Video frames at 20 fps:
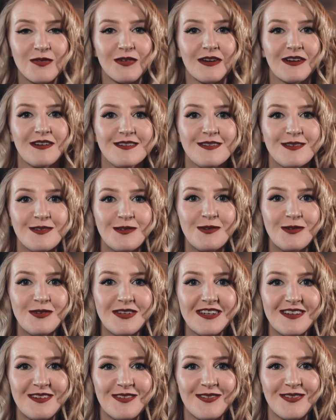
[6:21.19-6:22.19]
very
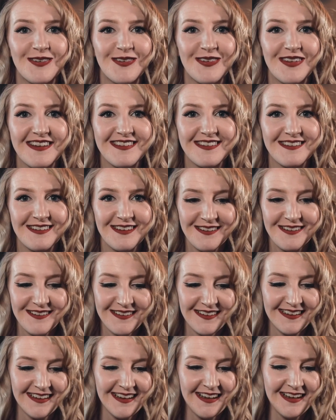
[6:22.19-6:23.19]
suited for this
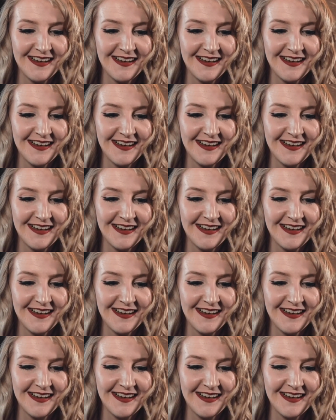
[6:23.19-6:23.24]
look.